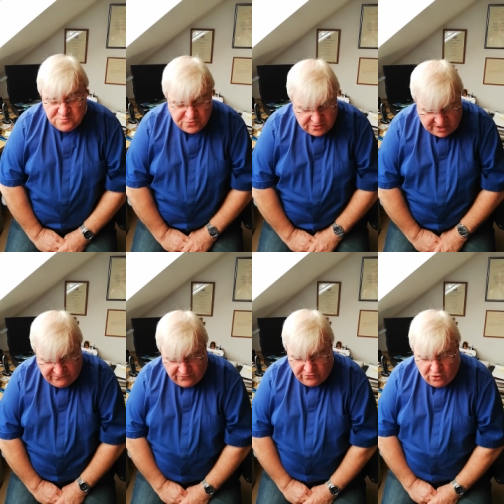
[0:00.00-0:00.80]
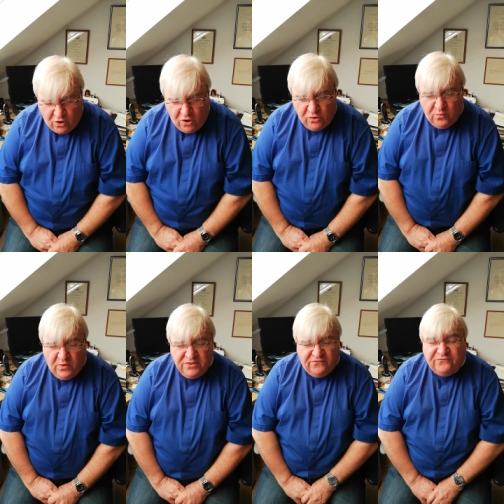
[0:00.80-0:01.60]
pray for all
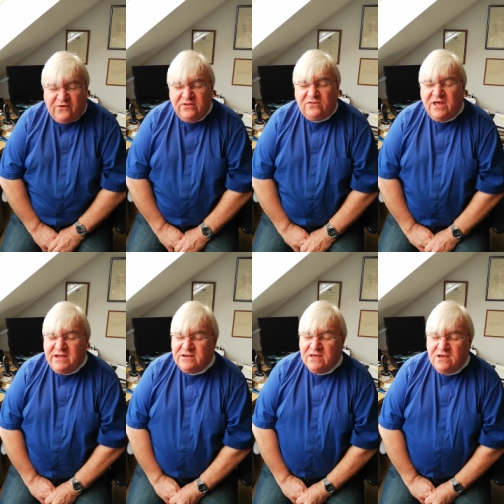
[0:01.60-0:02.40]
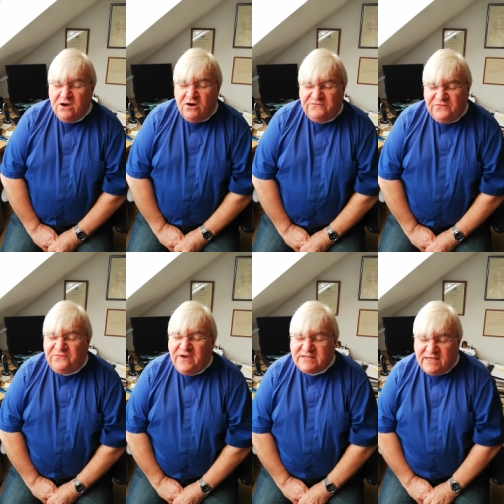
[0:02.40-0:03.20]
in the front line of the
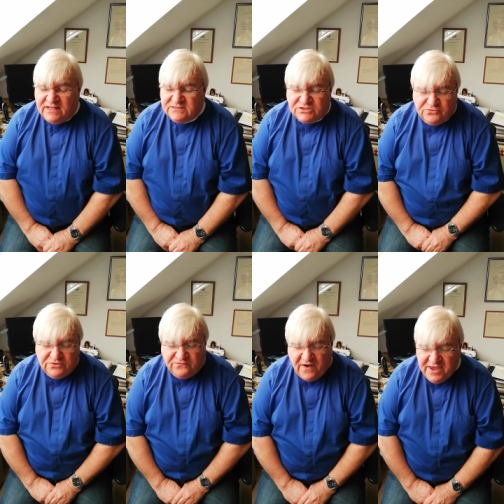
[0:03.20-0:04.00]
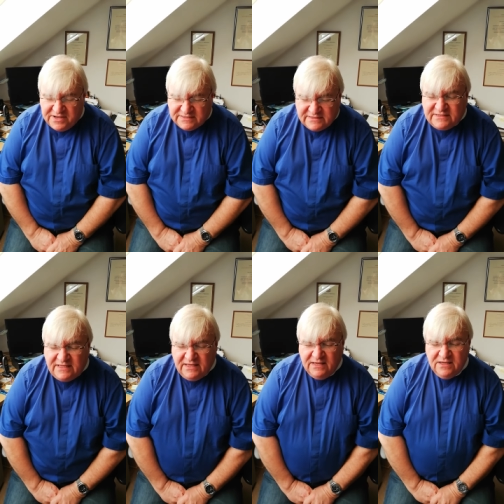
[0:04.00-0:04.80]
fight against coronavirus today.